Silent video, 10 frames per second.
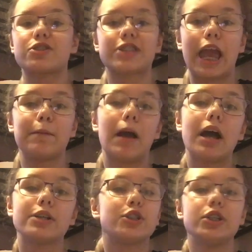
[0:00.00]
just came
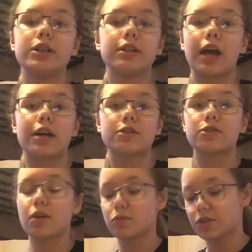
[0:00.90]
out, and she got
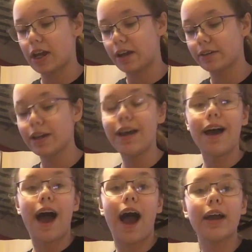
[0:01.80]
so scared.
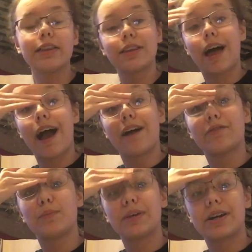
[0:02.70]
I
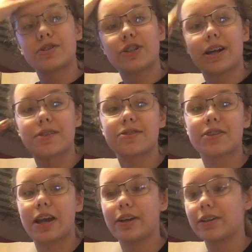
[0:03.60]
laughed because she got
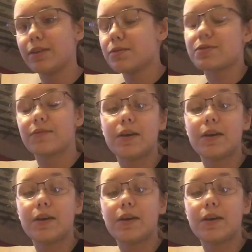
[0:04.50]
scared. It was